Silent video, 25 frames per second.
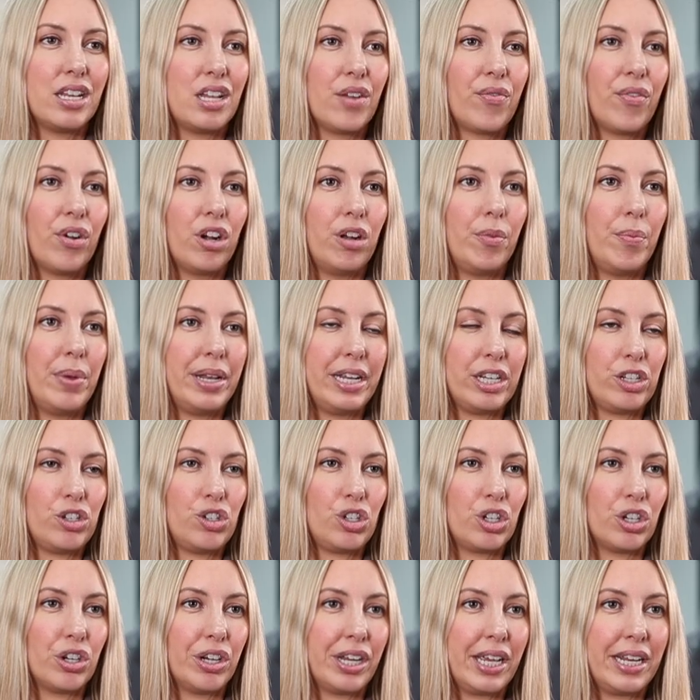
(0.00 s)
a different
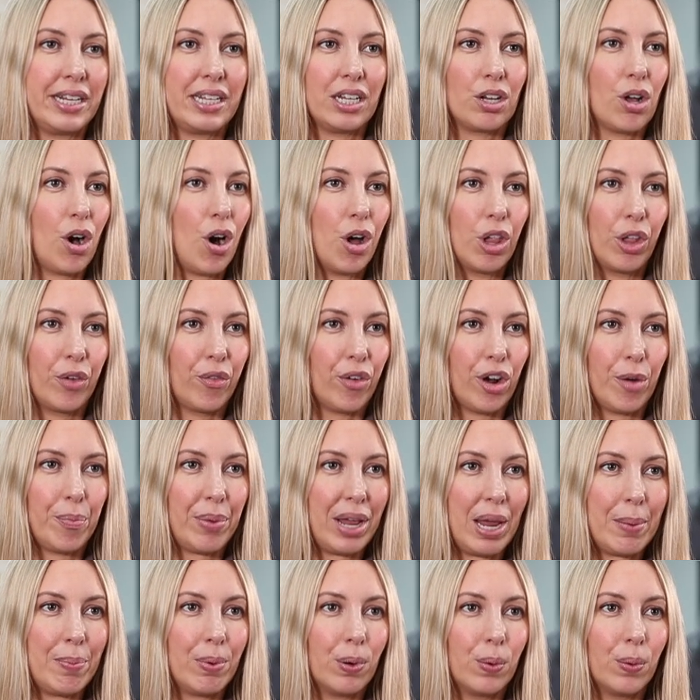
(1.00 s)
ministry and did all of our
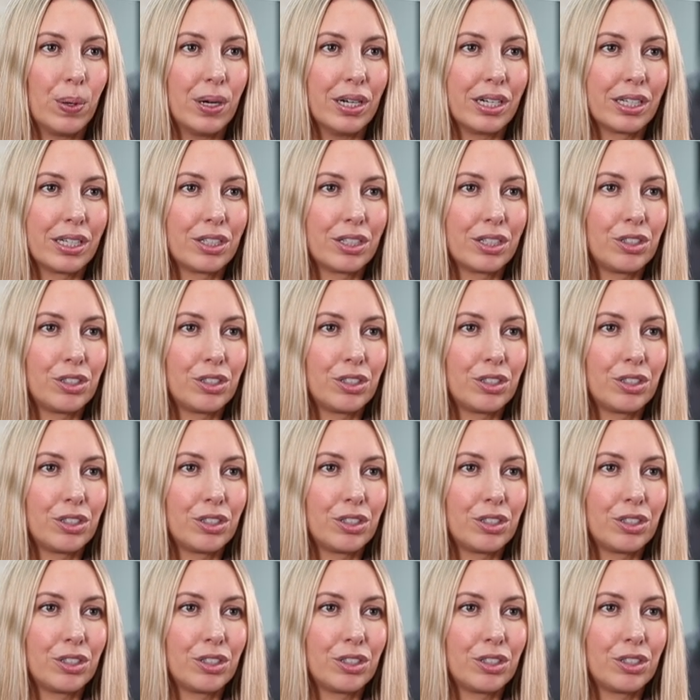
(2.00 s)
paperwork.